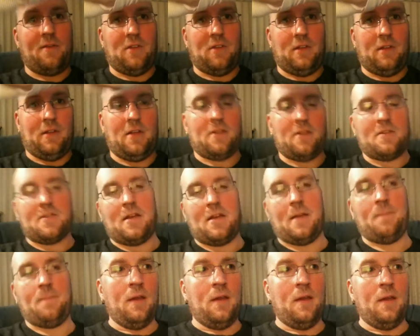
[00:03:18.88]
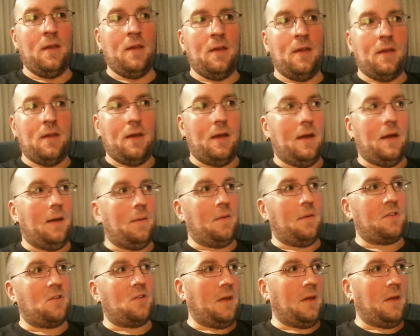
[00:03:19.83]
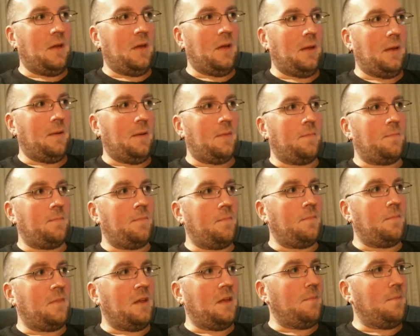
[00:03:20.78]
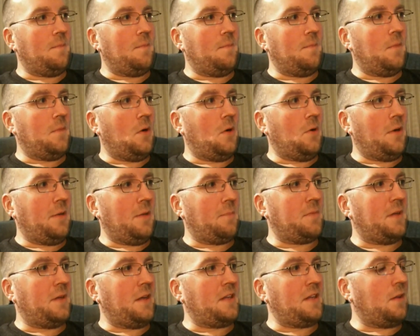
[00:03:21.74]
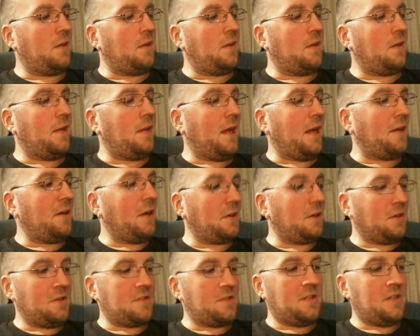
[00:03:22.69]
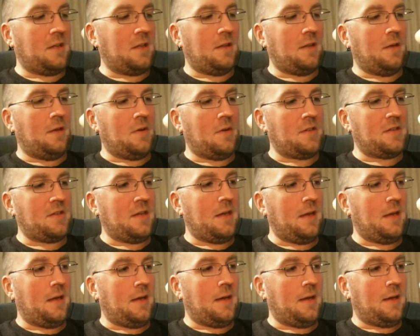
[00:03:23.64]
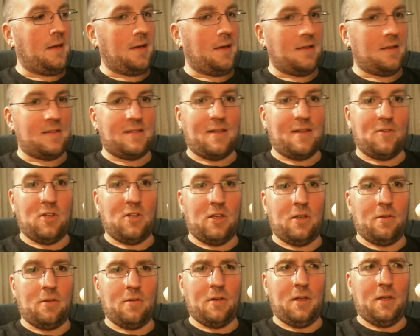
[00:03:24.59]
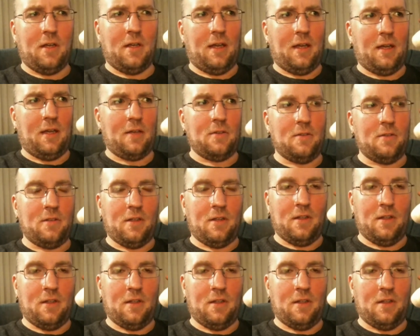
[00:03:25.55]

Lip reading: the other side. It's holding the bone in place, but that doctor said there was a 70-degree angle in the